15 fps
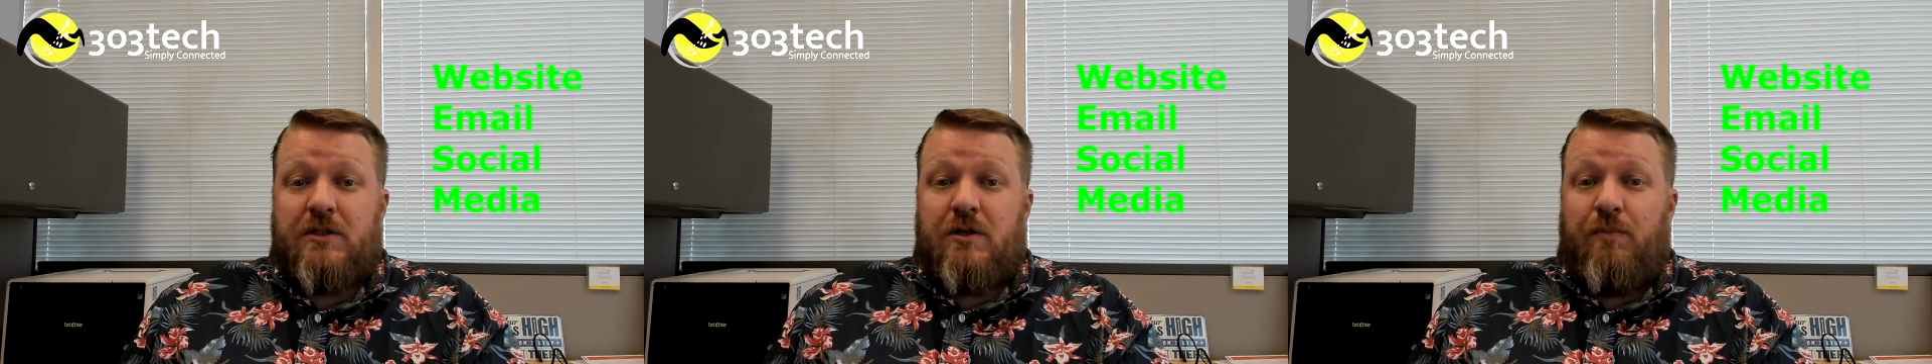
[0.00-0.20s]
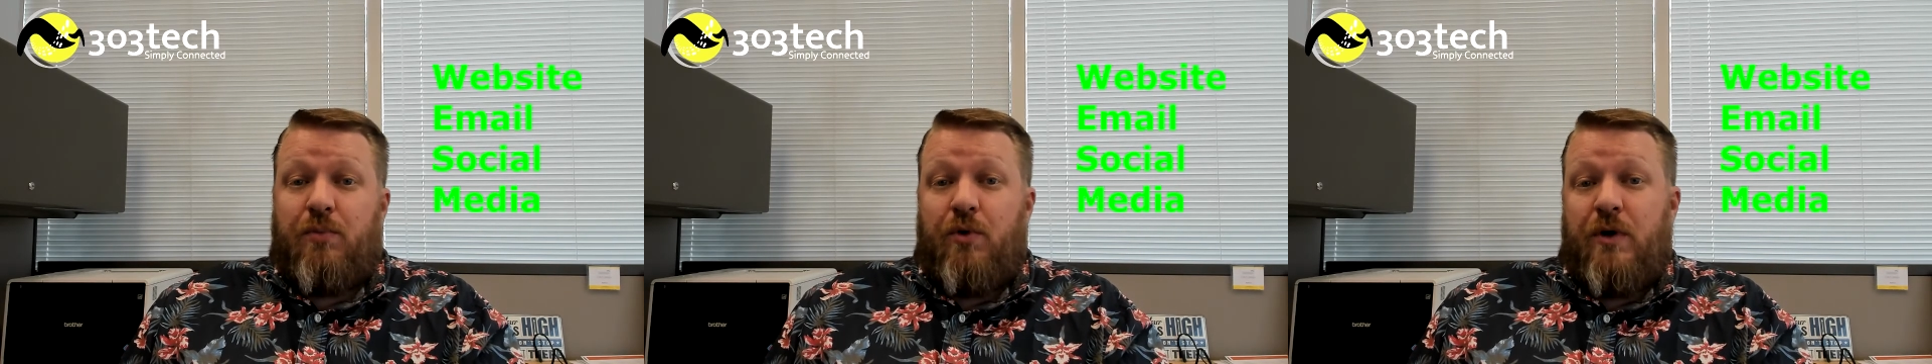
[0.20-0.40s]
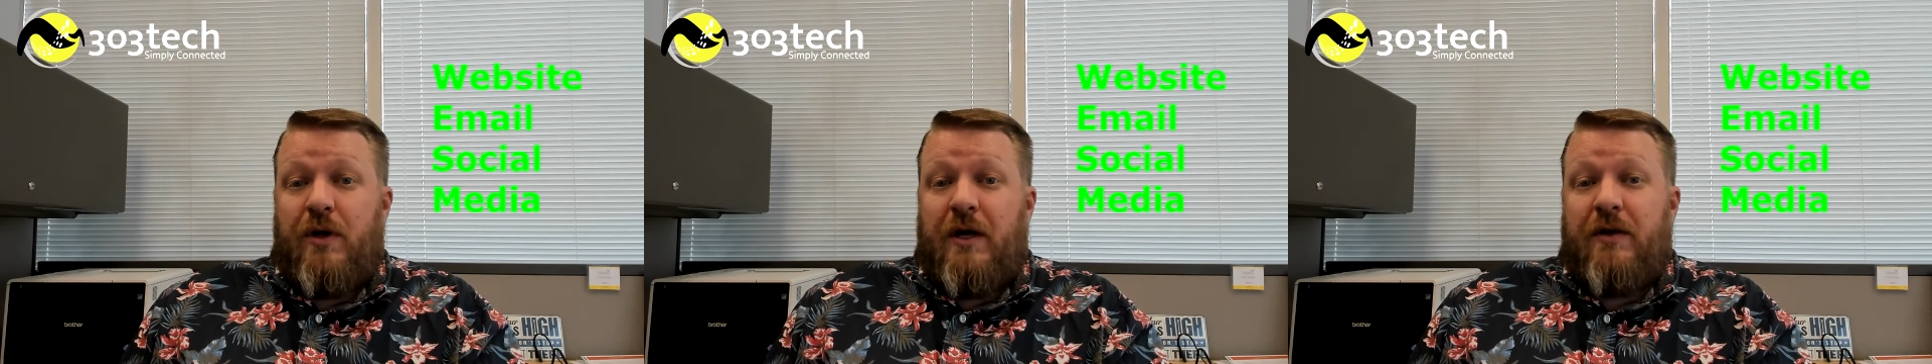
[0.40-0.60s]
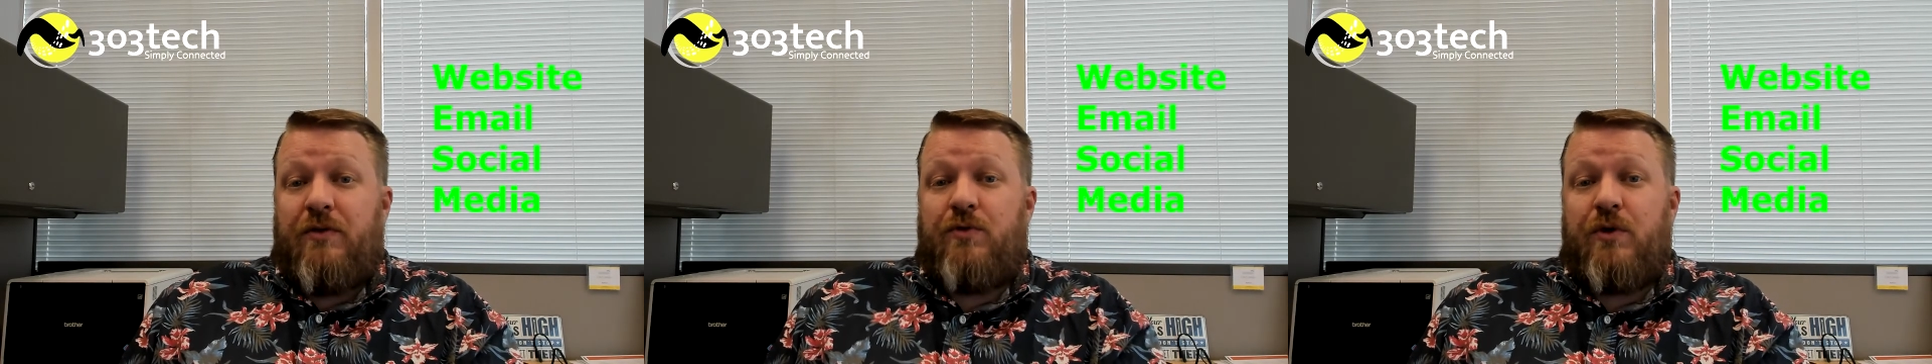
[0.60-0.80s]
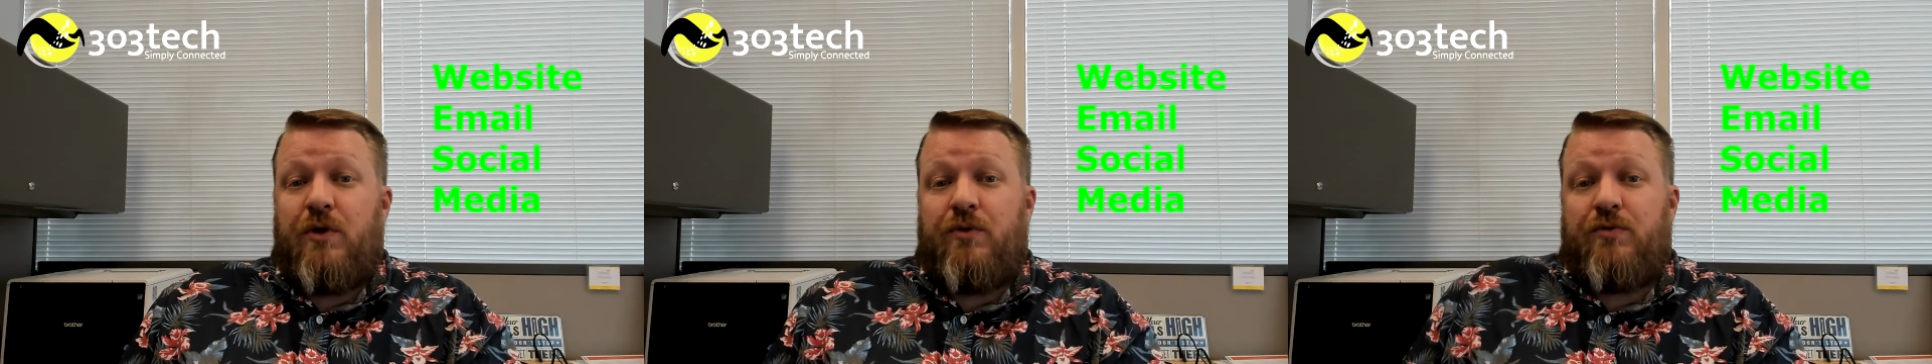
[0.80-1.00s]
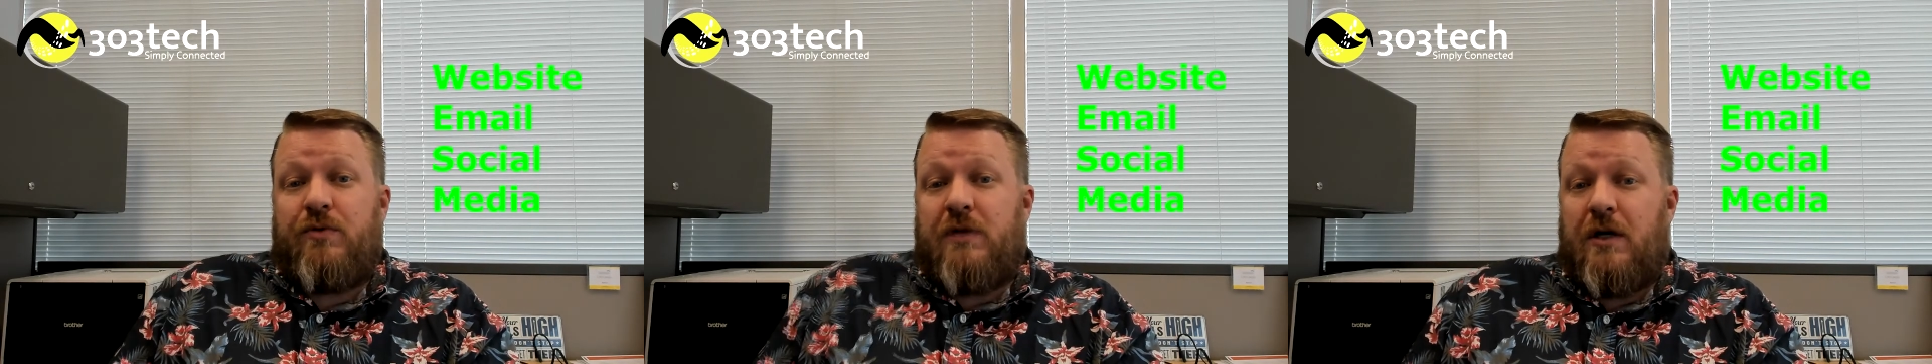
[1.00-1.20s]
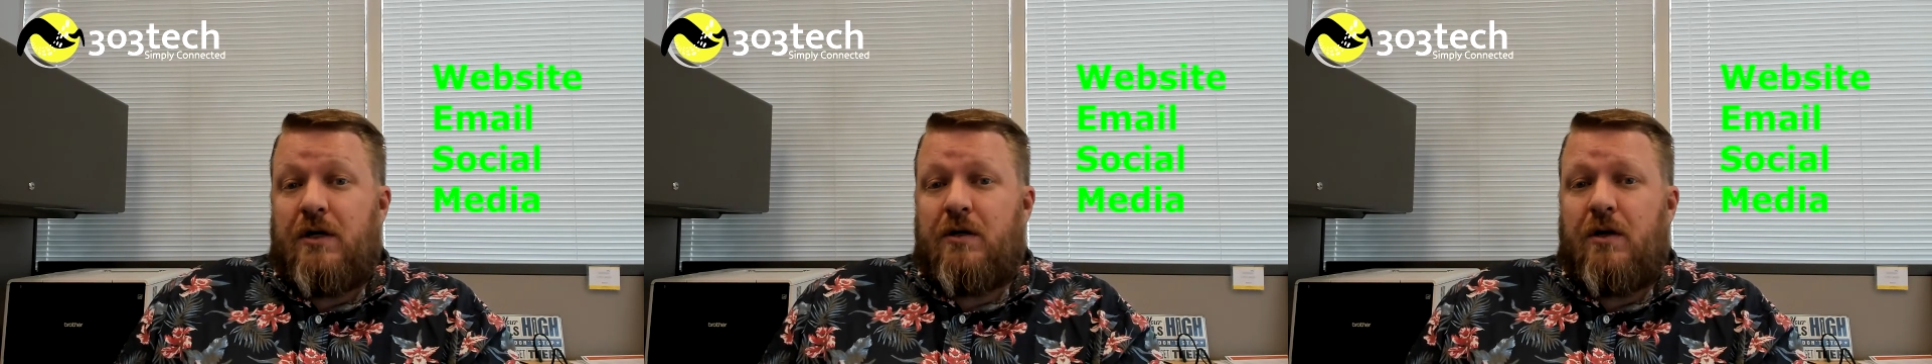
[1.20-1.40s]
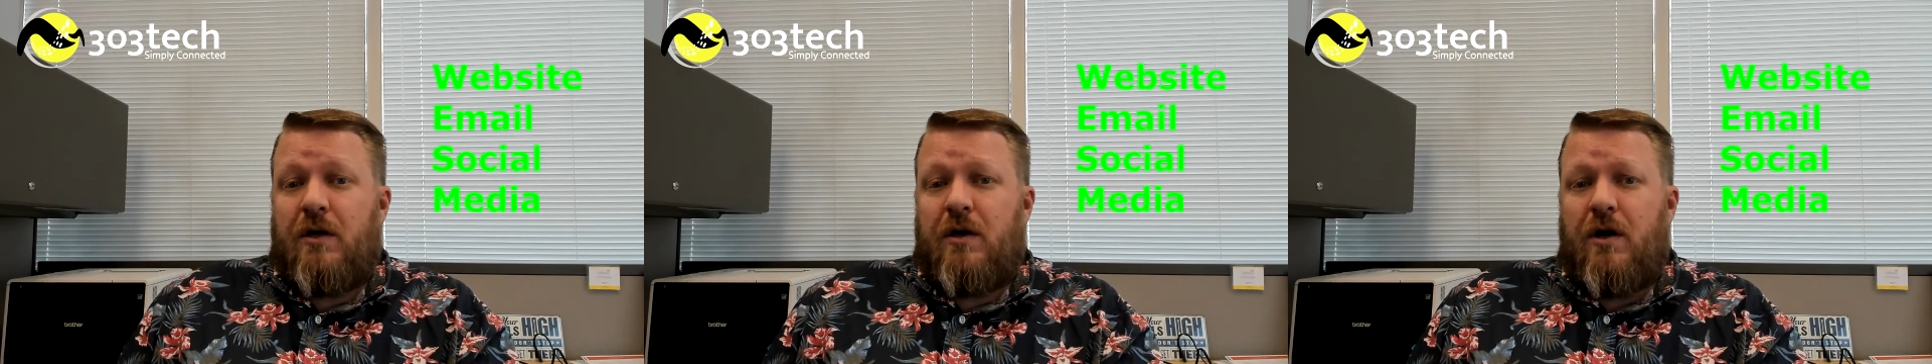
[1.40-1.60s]

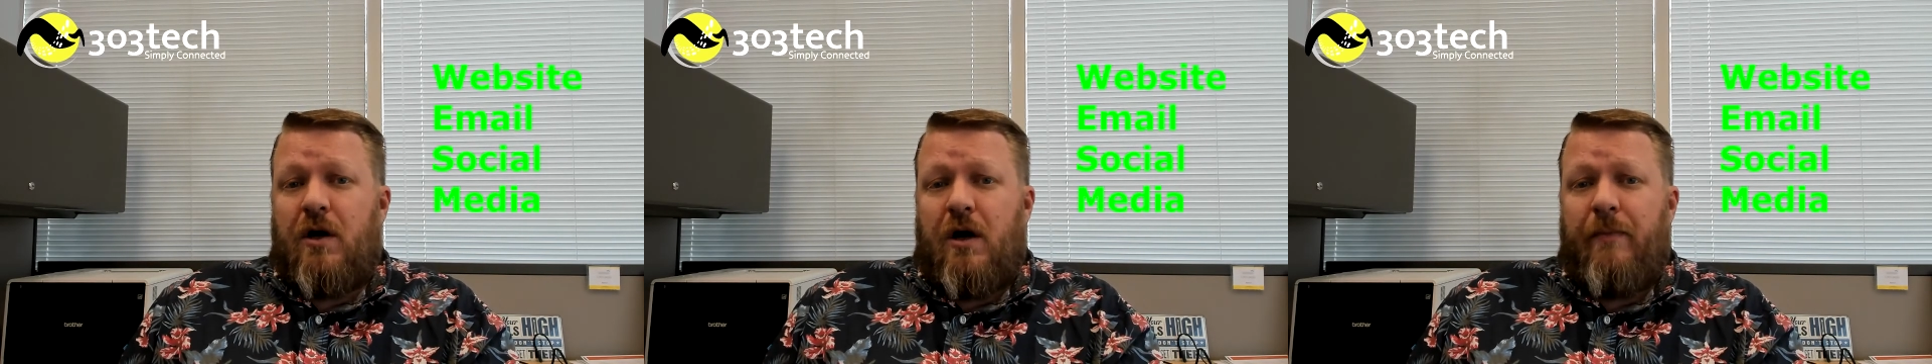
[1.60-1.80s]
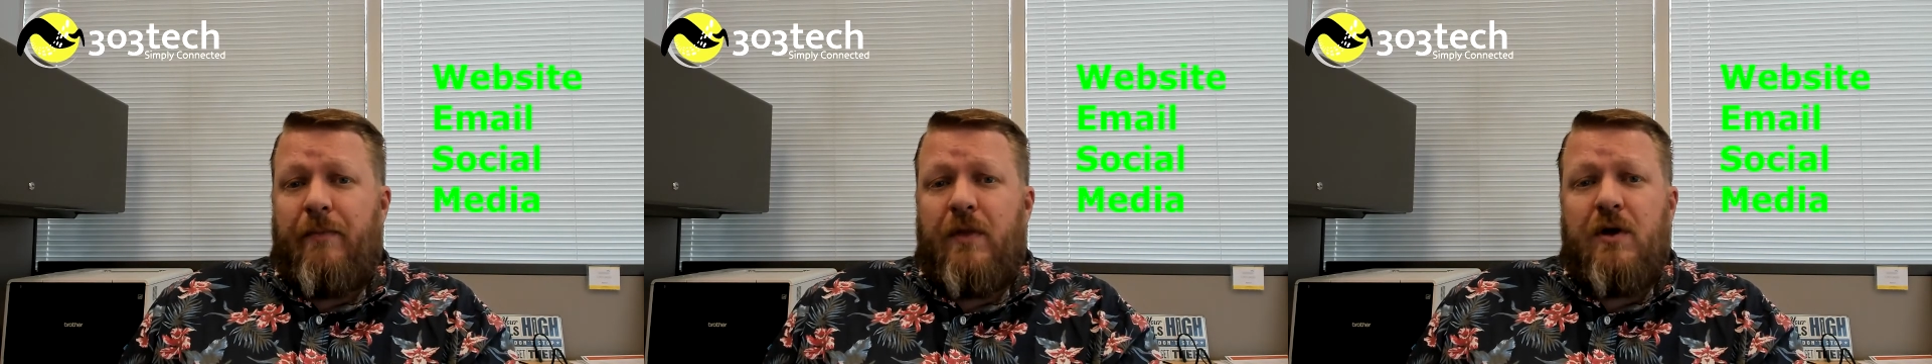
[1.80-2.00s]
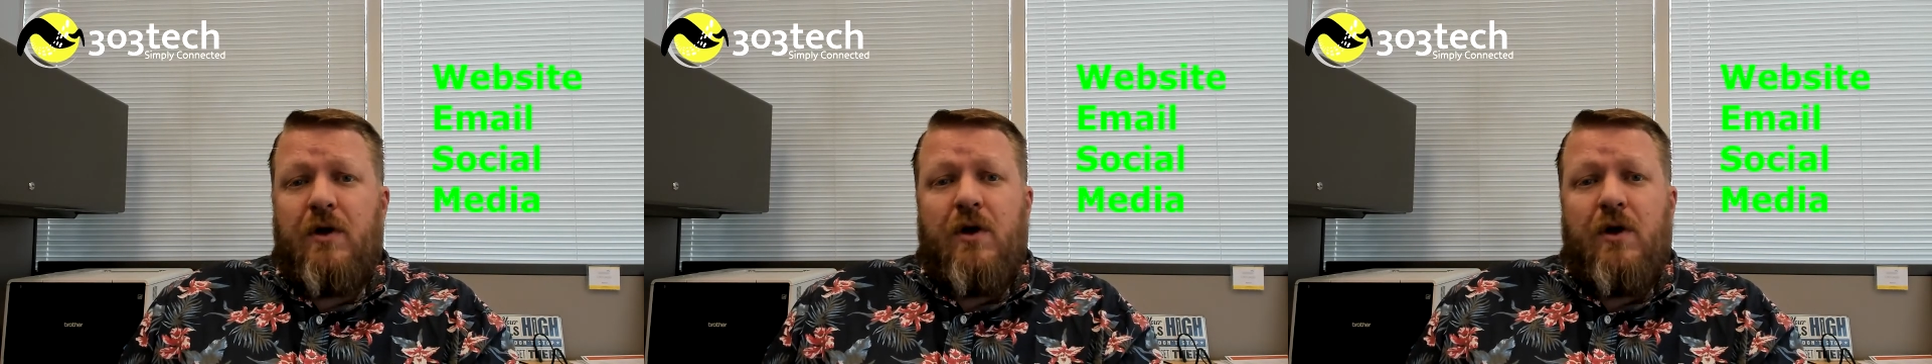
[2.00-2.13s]
support@303tech.com,